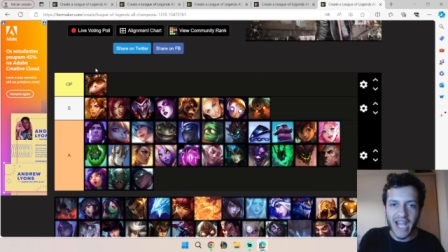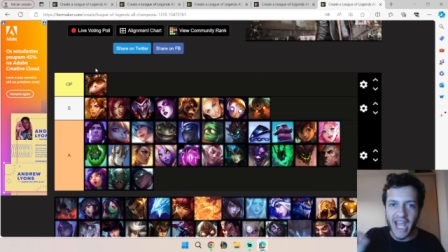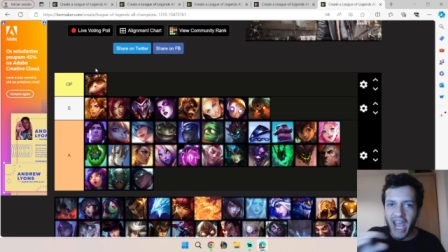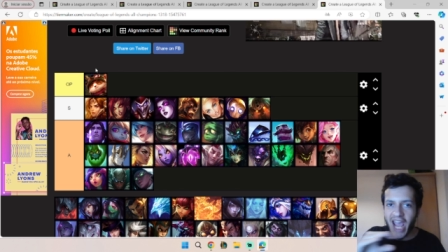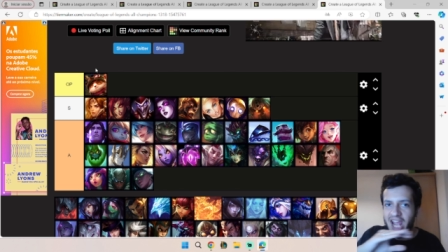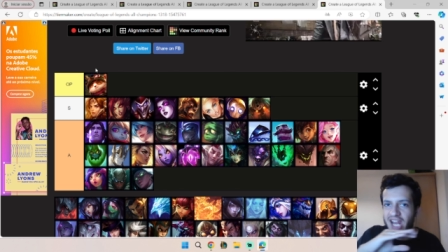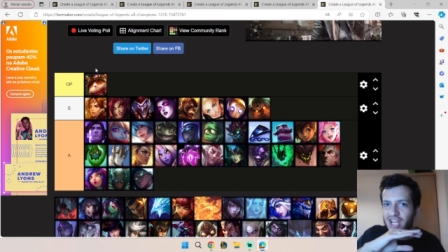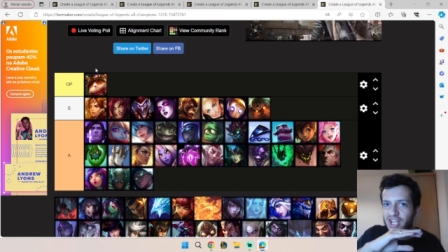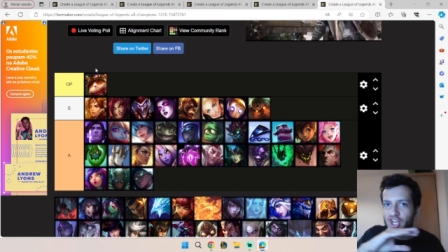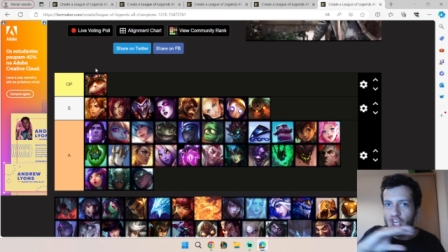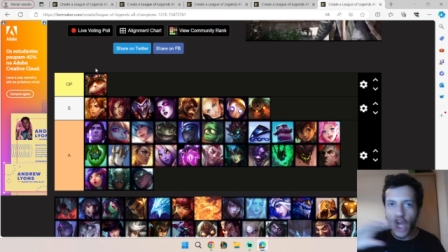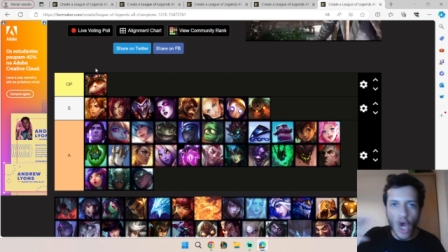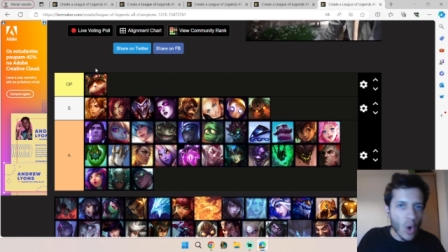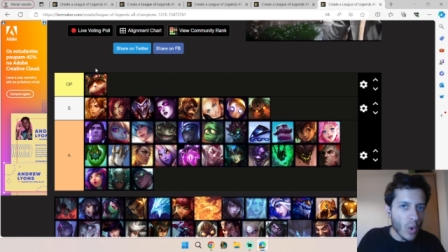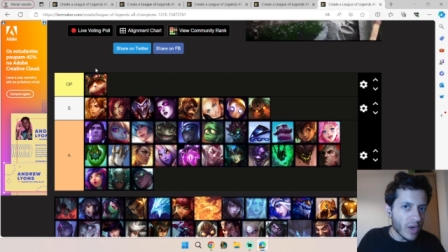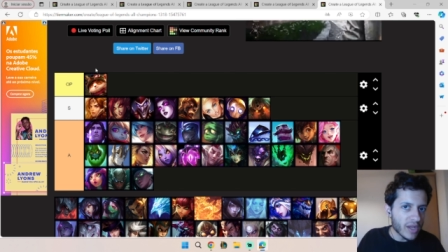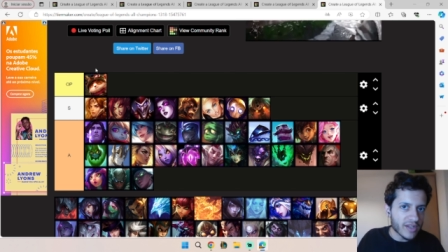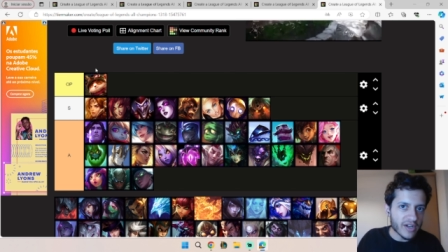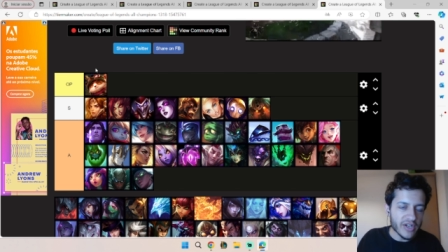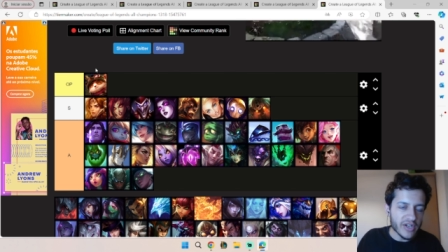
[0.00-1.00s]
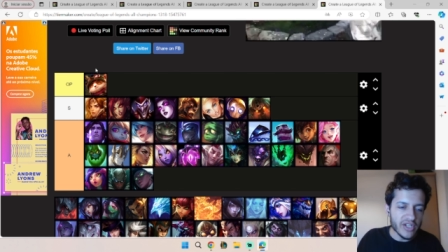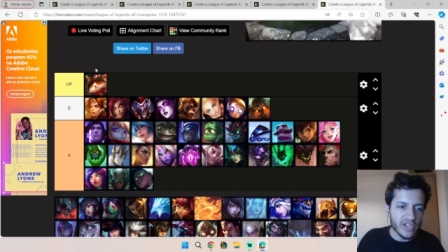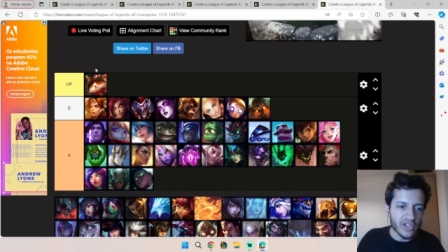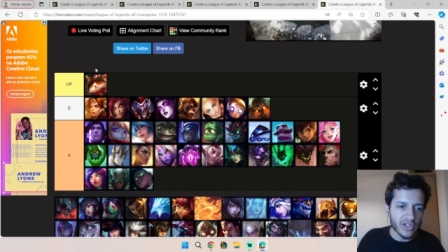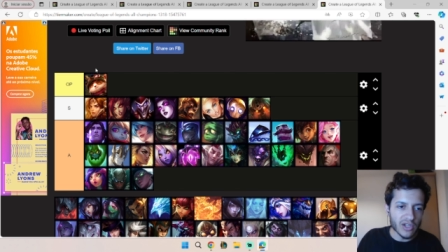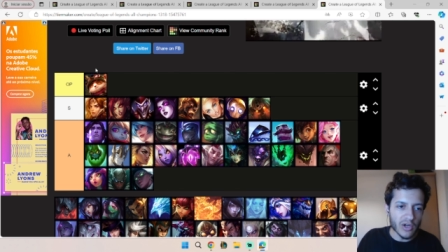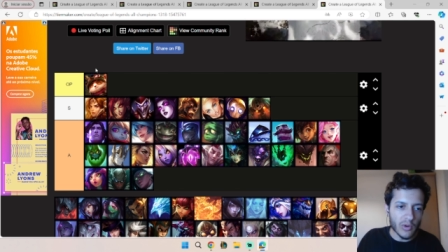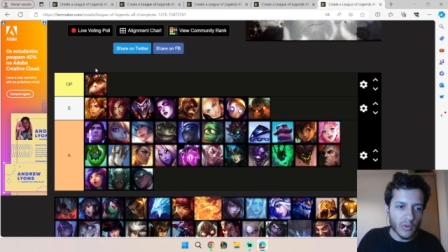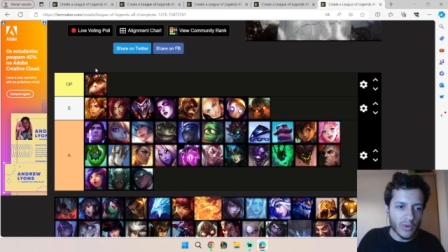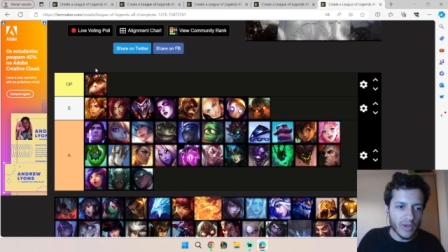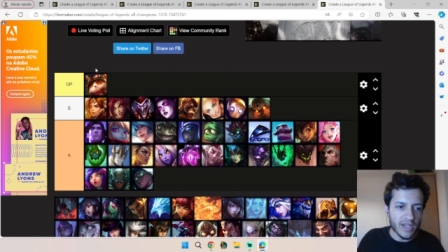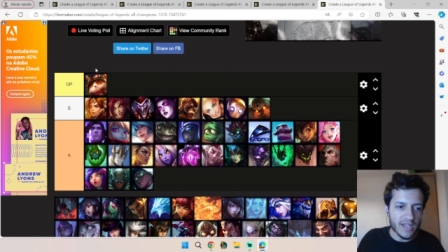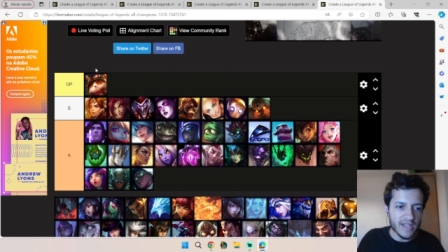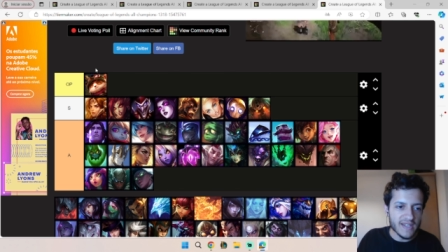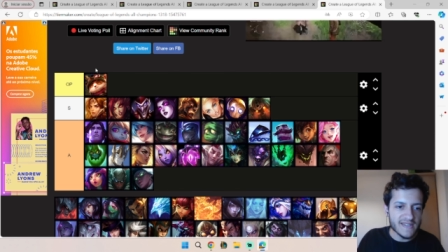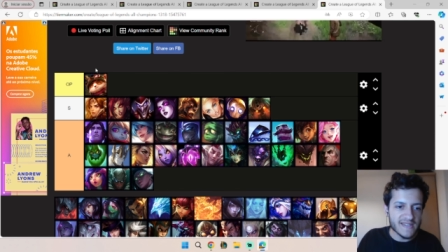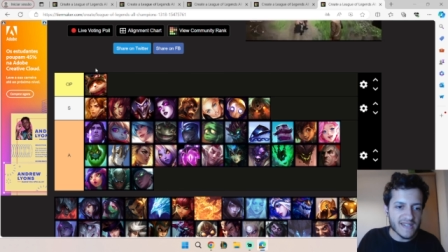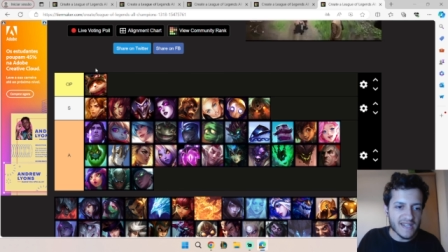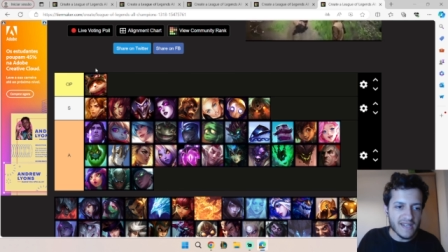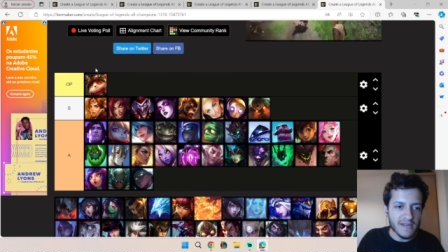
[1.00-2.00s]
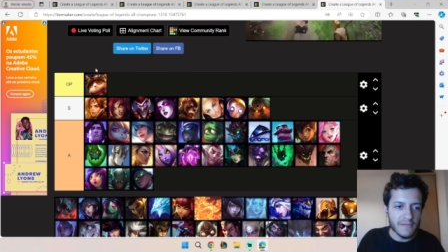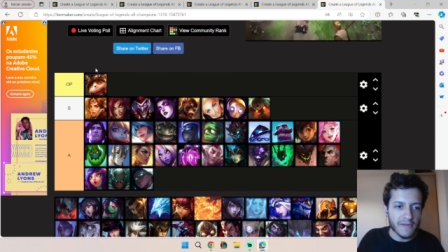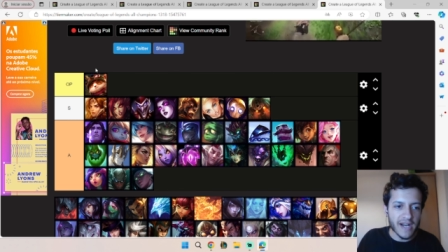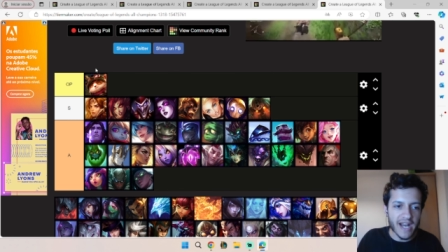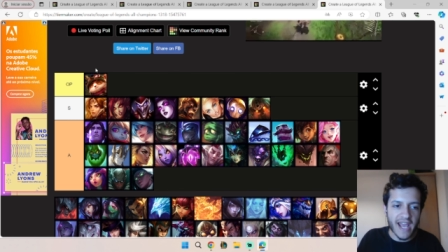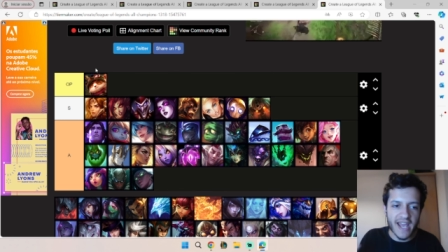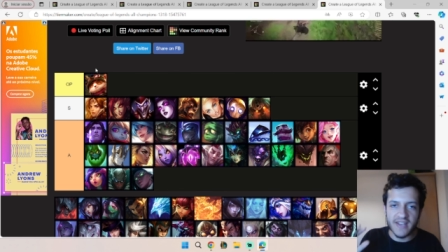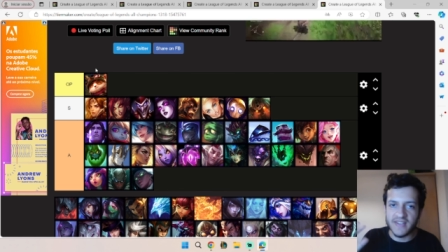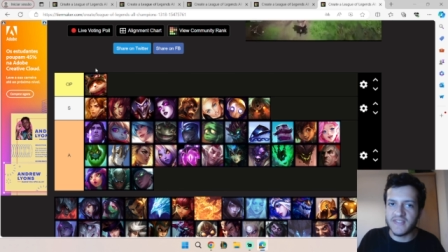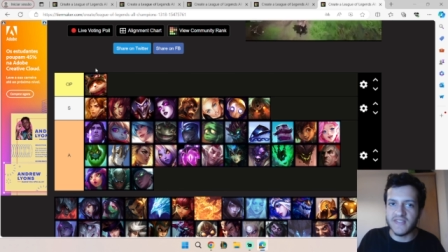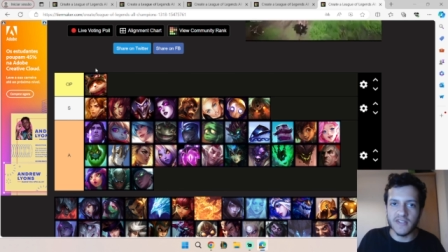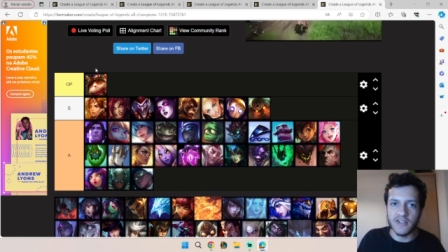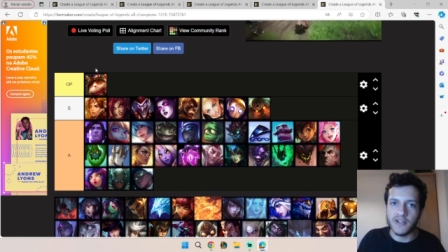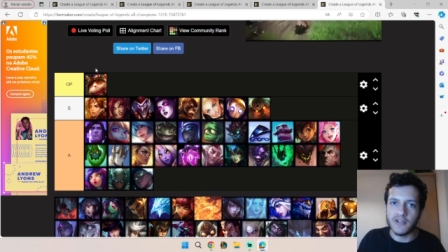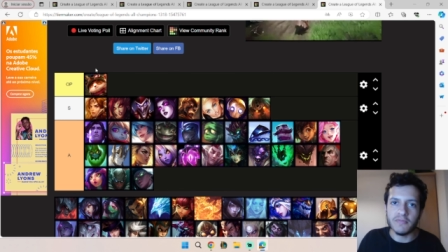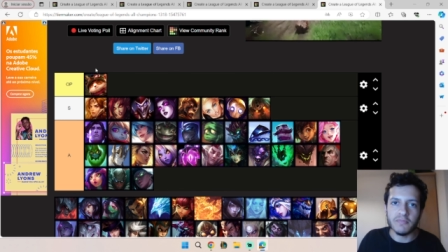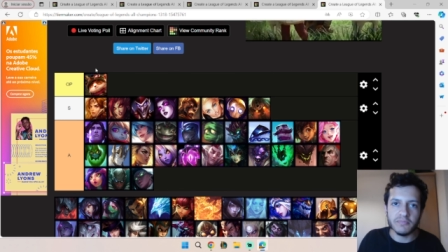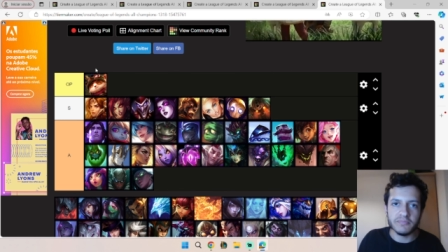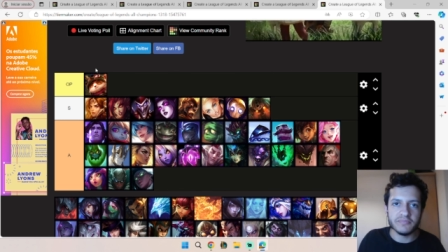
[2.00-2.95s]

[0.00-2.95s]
And no other ELO is even S tier.